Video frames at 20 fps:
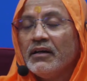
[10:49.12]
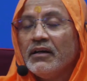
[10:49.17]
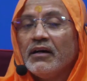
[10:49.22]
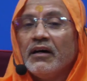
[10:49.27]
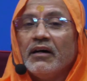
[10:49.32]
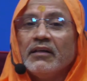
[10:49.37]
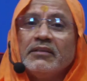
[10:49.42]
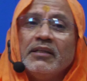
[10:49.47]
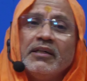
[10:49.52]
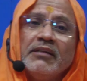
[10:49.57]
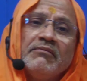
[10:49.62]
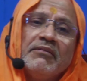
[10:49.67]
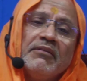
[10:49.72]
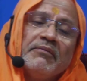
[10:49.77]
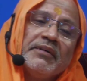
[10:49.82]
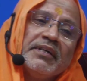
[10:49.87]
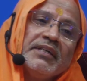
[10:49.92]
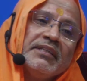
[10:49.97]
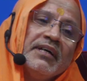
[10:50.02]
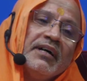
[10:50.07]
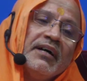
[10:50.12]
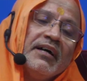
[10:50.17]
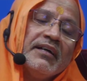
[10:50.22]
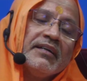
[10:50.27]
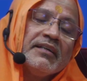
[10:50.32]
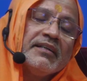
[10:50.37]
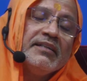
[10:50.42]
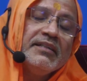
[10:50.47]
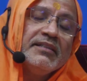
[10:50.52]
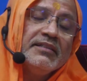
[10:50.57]
Atharva Veda
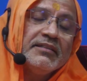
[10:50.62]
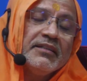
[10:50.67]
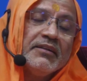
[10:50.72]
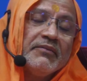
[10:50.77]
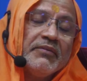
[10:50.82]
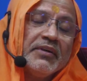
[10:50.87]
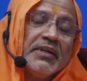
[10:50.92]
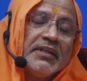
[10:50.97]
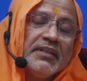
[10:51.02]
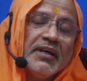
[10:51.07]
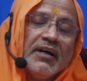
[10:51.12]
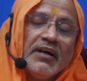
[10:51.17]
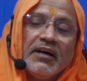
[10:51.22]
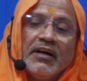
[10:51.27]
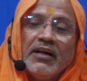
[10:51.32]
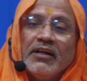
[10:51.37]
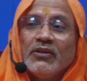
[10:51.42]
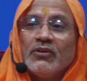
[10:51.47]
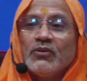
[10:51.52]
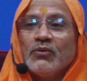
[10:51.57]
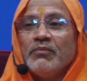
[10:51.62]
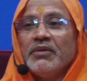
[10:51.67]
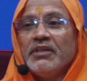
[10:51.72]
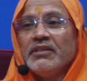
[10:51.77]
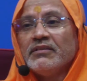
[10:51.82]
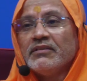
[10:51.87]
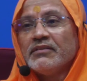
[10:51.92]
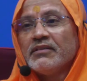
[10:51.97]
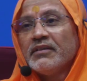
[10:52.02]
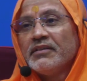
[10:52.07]
is the Veda to be
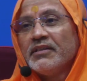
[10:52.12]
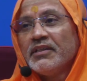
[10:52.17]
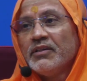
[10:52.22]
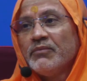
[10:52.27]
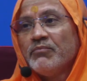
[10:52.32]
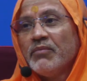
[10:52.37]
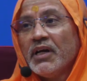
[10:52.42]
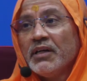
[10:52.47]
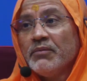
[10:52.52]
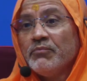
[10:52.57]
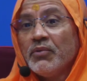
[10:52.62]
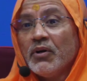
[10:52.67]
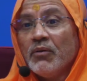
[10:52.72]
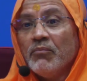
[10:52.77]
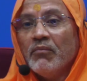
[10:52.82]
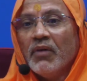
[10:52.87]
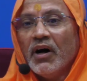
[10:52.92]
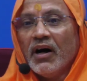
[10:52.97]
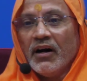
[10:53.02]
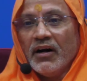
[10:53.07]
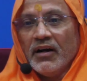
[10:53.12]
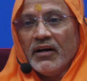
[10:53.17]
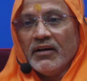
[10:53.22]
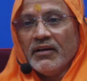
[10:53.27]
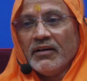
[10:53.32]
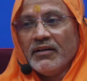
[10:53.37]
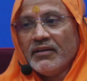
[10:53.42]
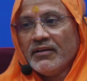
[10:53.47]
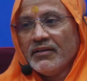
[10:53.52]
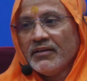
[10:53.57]
studied by Brahma,
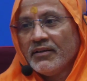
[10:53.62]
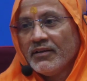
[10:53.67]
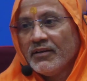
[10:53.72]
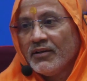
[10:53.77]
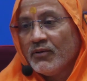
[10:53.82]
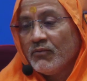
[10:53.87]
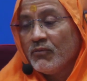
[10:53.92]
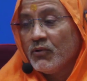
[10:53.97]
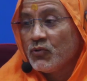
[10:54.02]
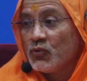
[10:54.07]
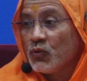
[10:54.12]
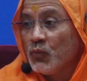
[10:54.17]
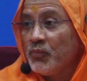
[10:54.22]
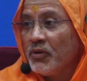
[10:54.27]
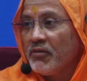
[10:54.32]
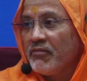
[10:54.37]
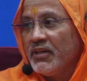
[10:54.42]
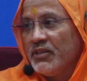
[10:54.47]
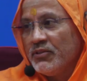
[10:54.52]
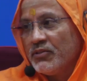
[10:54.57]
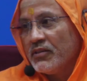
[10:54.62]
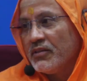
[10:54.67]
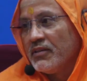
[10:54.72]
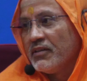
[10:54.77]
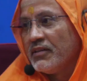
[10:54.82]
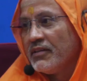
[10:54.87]
one supervisor.